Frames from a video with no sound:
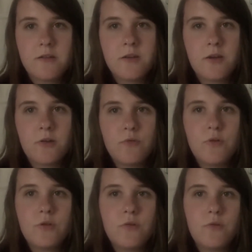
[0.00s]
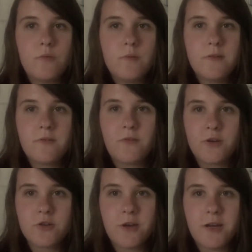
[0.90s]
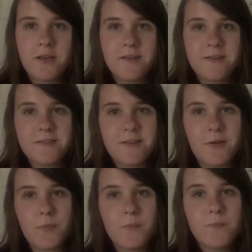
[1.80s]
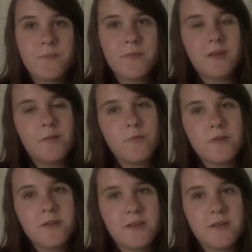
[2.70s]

go to first grade. So I'm really